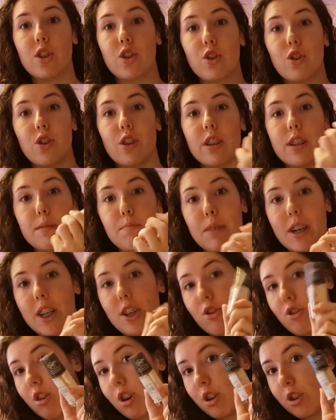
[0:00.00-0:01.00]
good as my
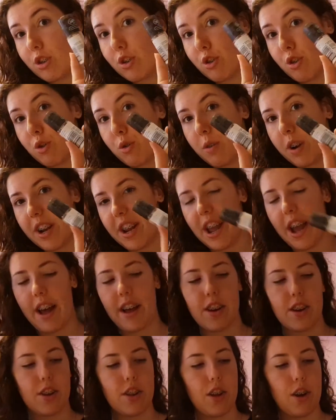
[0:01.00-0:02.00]
drugstore one
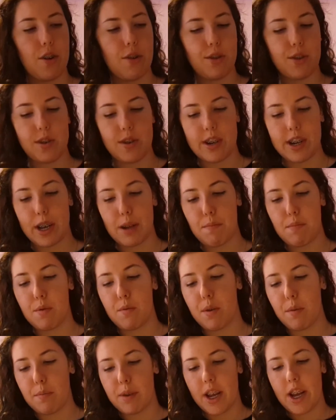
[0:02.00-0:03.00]
yet, though, so I'm going to keep
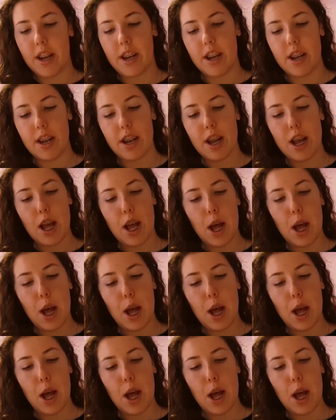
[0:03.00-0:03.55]
you updated.